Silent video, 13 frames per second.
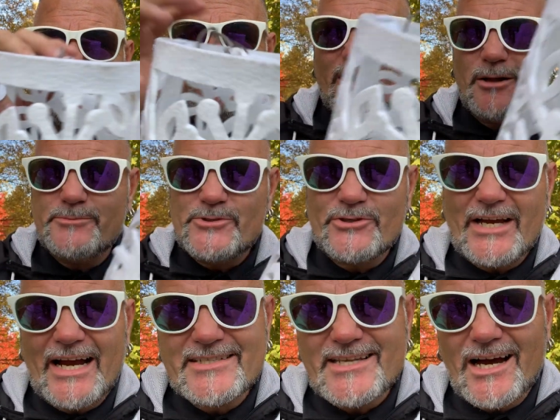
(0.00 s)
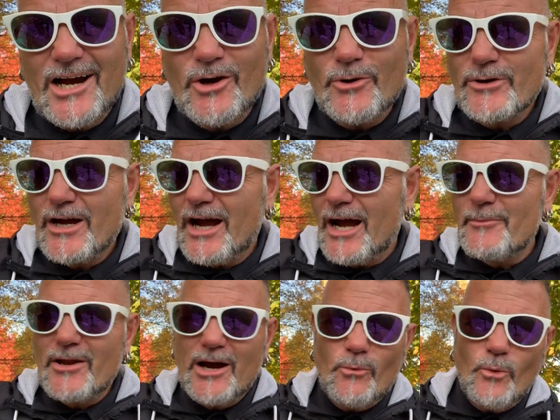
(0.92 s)
of helped you guys out. I'm
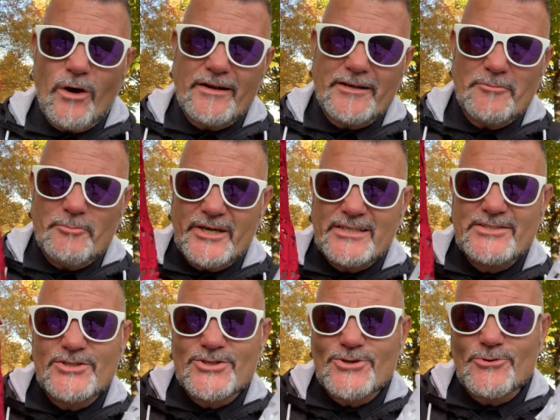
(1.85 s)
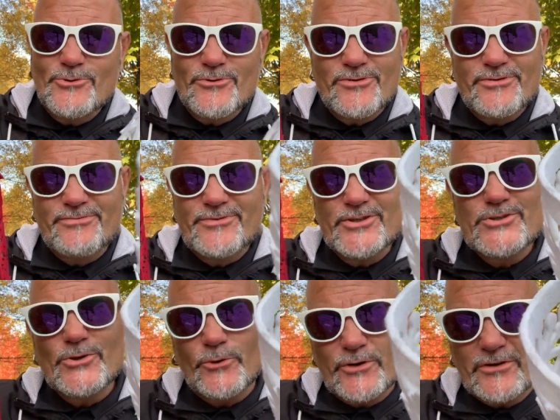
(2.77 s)
not one and big to do
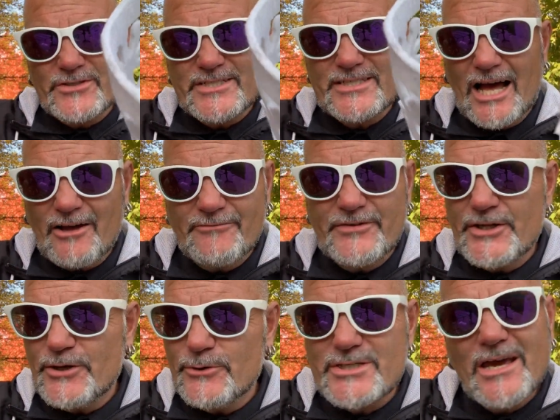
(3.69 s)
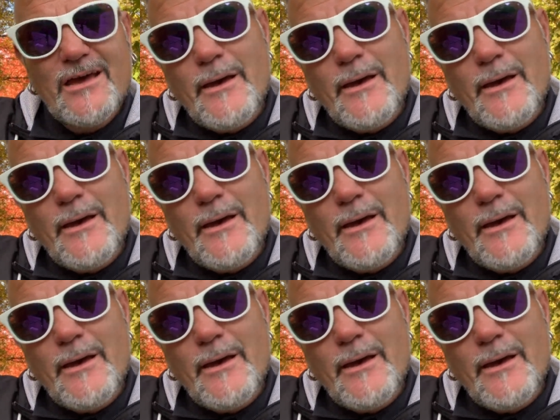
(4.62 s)
tutorial style videos,